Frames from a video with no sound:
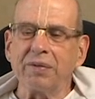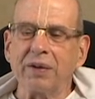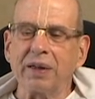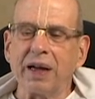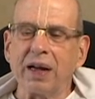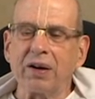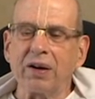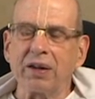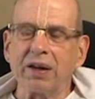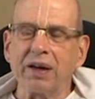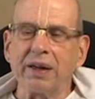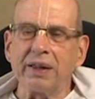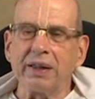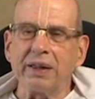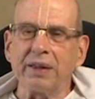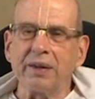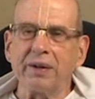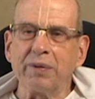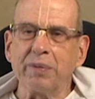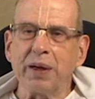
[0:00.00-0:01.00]

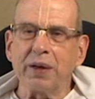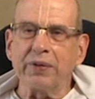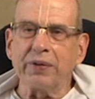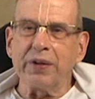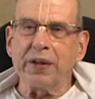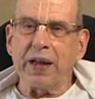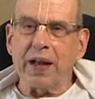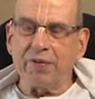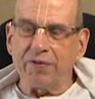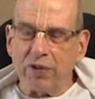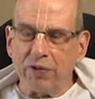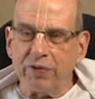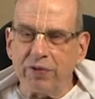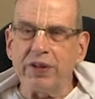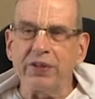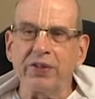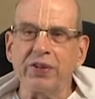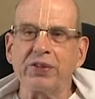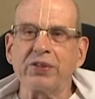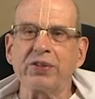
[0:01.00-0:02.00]
Calcutta about have the
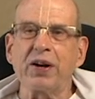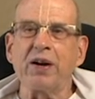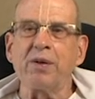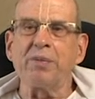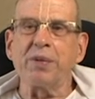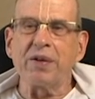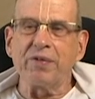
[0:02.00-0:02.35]
visas come,